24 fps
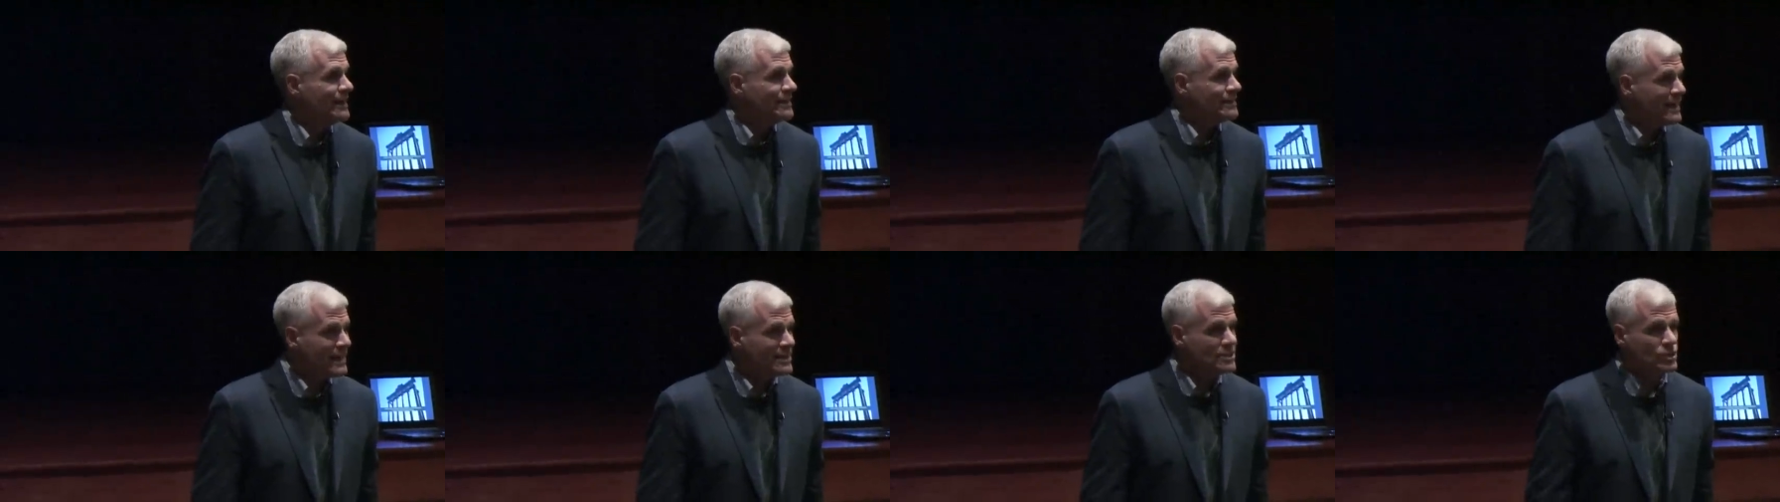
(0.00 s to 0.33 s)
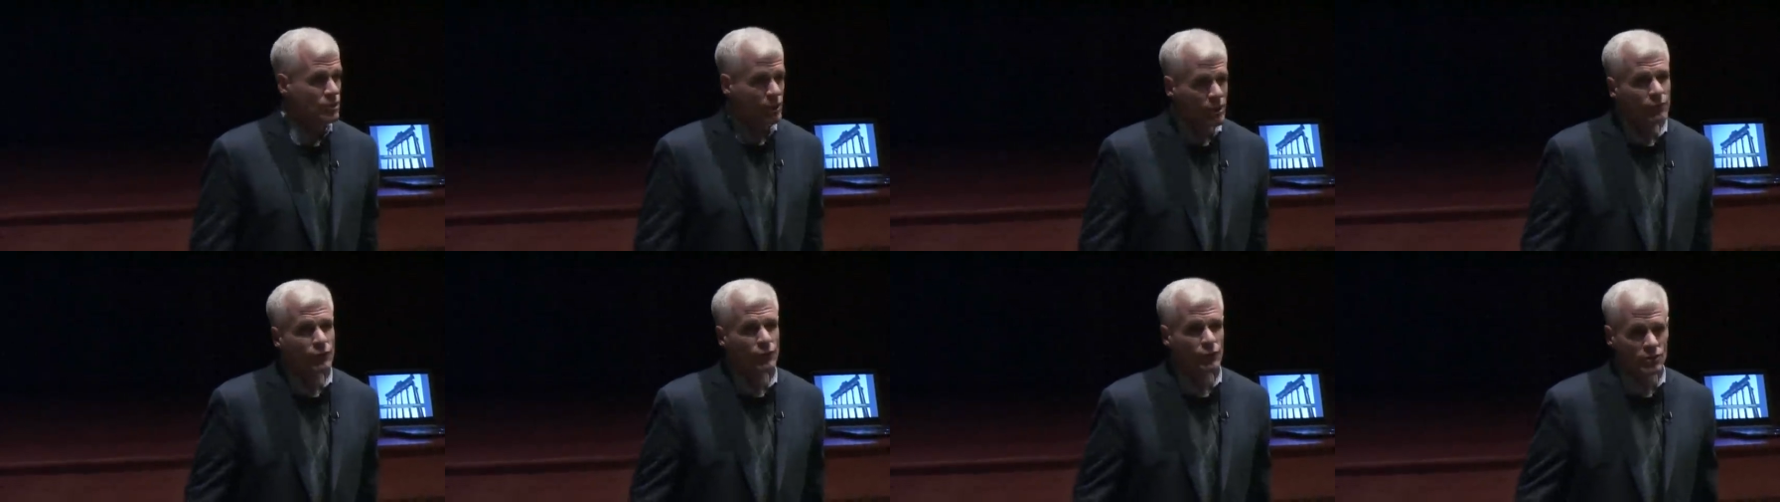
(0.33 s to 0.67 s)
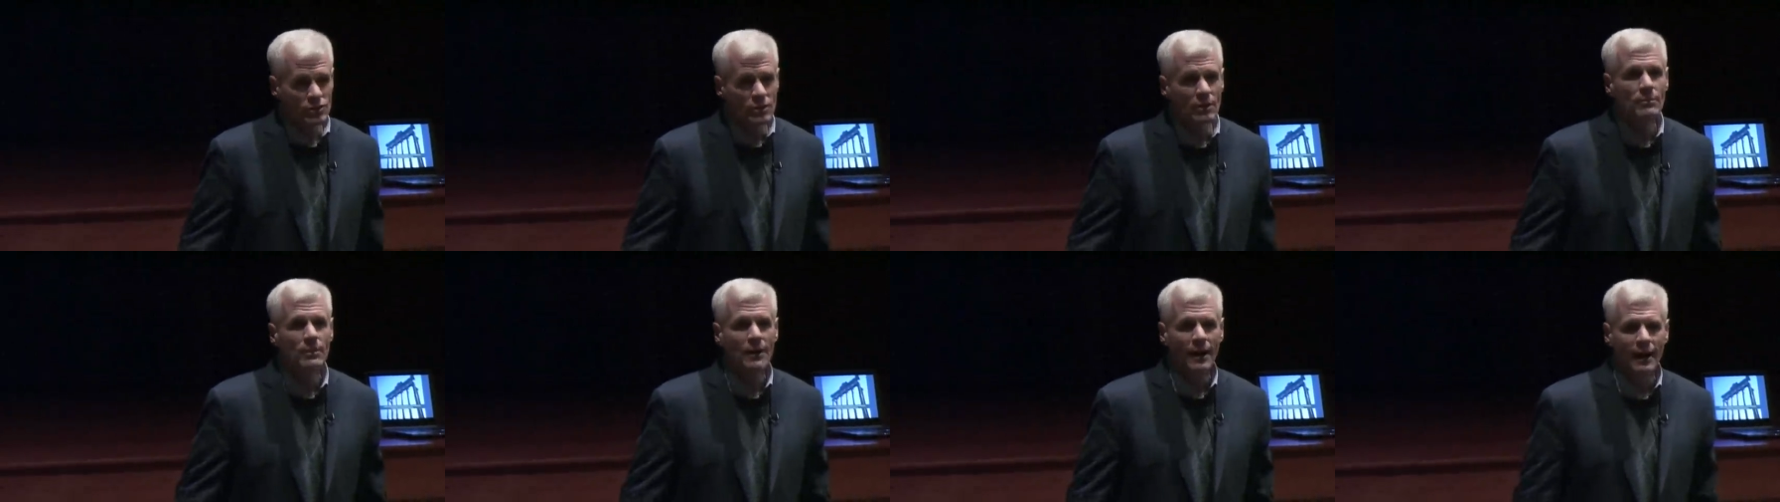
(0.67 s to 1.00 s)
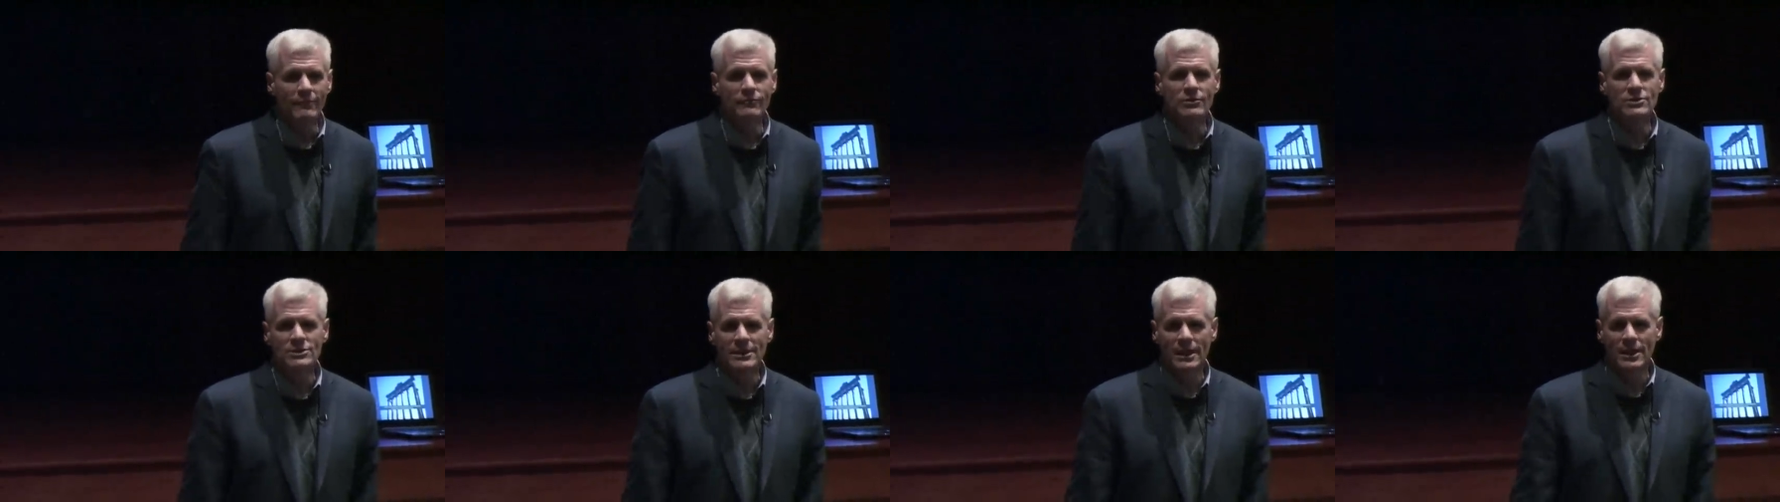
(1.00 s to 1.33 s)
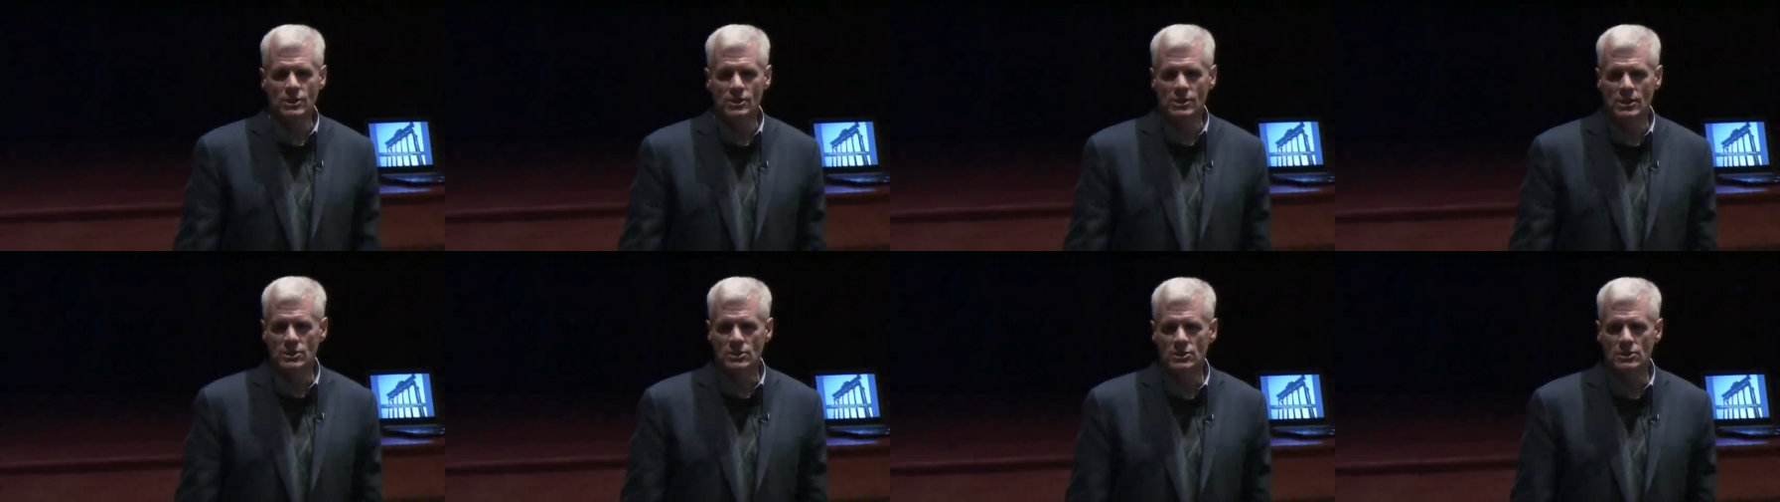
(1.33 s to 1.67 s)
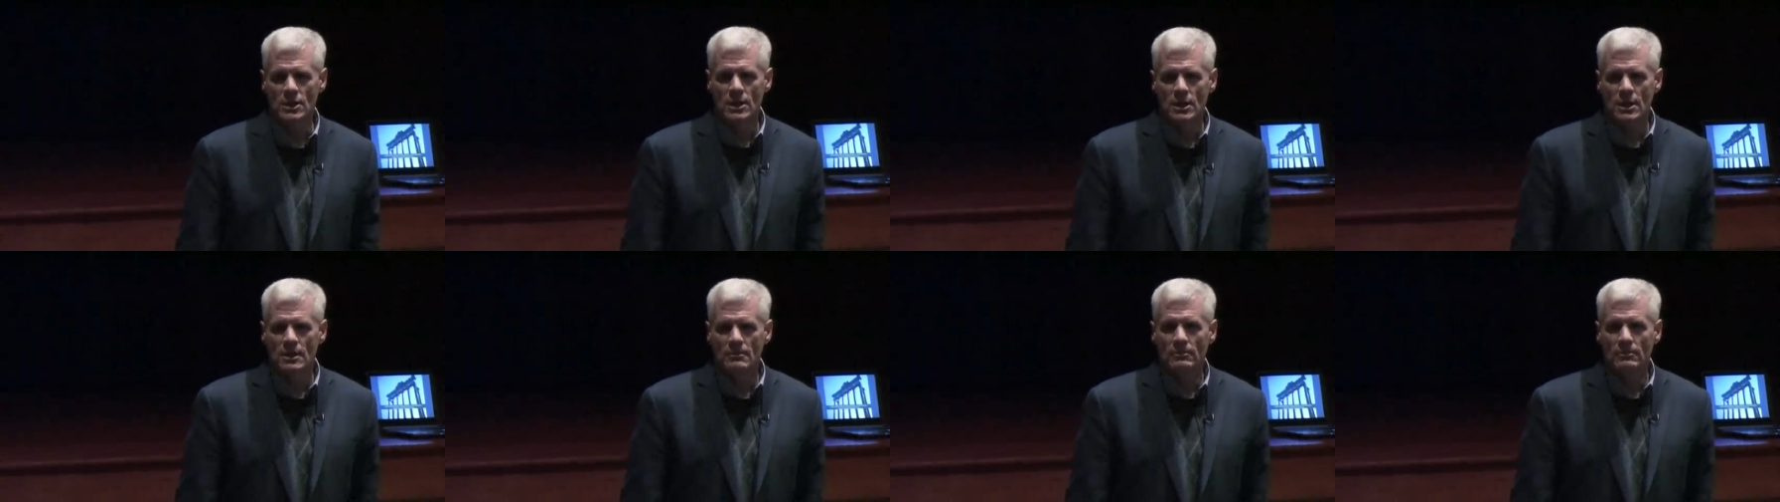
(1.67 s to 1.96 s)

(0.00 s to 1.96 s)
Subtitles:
That's good for some conversations,